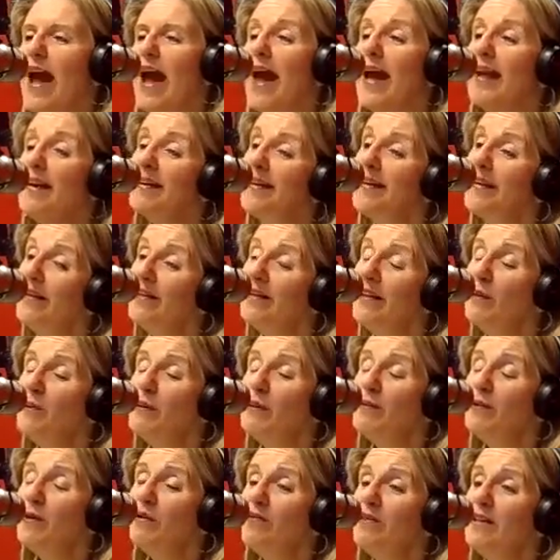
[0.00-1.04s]
And a lot of
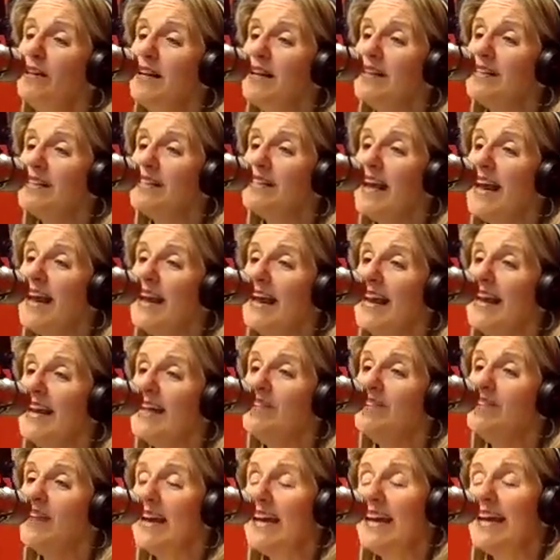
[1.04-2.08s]
people don't realize at
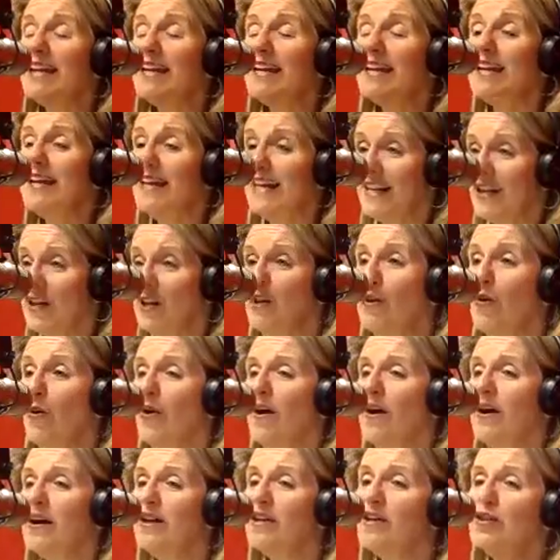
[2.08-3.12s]
age 80 in New
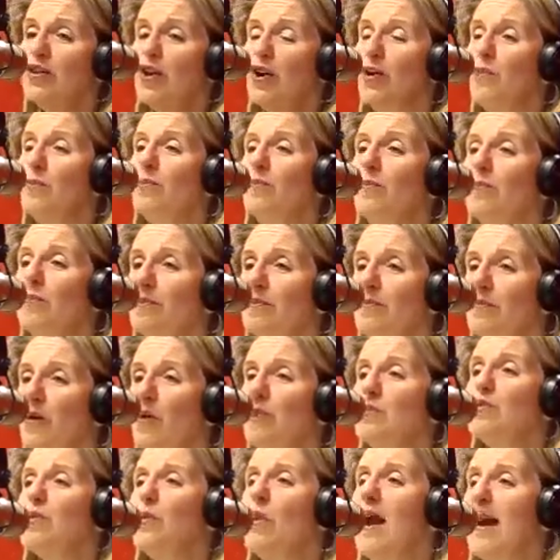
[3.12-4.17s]
York, term
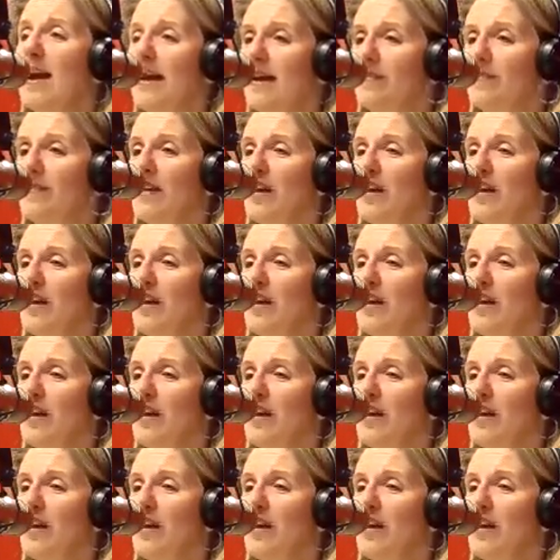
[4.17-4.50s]
goes away.